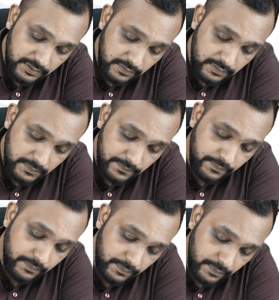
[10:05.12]
is
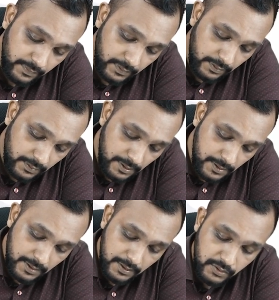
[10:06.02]

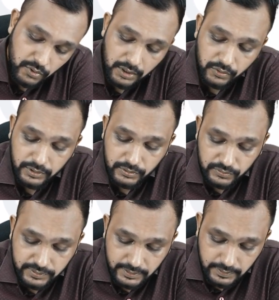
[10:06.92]
you are going to
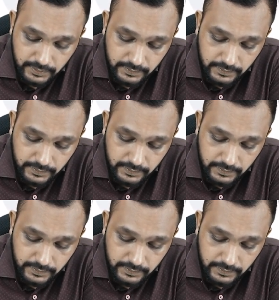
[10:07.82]
see